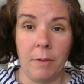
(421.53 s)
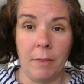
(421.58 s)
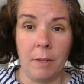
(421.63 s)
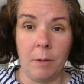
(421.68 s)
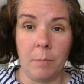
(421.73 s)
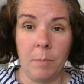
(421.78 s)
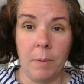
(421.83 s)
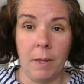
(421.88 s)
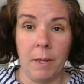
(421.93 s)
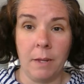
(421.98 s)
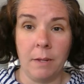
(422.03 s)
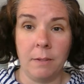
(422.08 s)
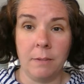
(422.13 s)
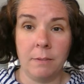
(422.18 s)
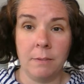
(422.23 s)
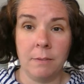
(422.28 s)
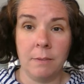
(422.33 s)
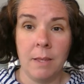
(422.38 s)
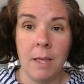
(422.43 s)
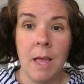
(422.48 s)
Little
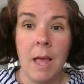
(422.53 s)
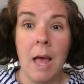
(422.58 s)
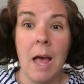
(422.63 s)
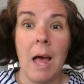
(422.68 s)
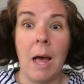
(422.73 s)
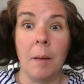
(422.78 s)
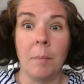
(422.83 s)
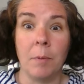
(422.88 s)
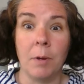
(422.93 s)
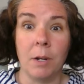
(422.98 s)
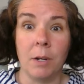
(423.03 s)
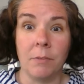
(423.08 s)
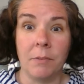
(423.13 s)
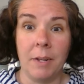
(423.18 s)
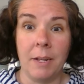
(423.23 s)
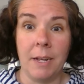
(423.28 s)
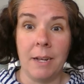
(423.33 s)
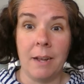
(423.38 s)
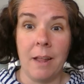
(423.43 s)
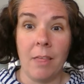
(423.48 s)
Pigs. I'm going to
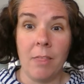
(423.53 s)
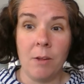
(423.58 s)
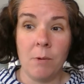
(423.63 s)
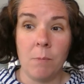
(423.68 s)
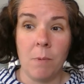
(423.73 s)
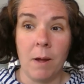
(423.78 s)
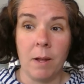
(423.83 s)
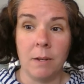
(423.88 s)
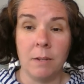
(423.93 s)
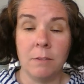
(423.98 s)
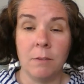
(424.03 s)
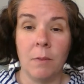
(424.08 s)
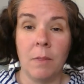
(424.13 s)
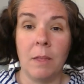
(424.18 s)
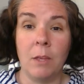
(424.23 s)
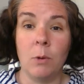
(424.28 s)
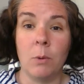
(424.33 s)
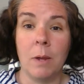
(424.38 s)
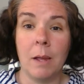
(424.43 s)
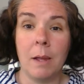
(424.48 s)
read another one so that
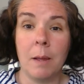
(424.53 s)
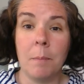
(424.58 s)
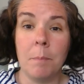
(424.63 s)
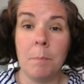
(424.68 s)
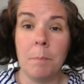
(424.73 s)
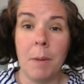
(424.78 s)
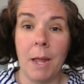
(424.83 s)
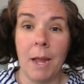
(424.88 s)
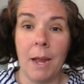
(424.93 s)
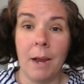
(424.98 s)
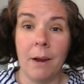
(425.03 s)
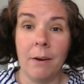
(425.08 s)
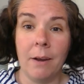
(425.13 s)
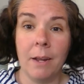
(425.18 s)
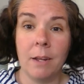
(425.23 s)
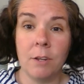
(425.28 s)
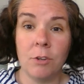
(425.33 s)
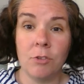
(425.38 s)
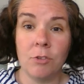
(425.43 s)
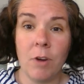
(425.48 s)
you can compare
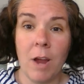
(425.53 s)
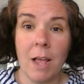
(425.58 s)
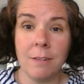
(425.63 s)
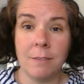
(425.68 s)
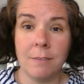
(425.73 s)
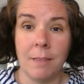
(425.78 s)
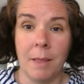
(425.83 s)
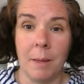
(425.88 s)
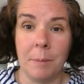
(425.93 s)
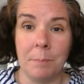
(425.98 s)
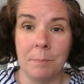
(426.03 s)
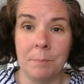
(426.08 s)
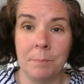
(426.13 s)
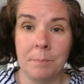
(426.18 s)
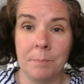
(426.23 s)
and contrast them.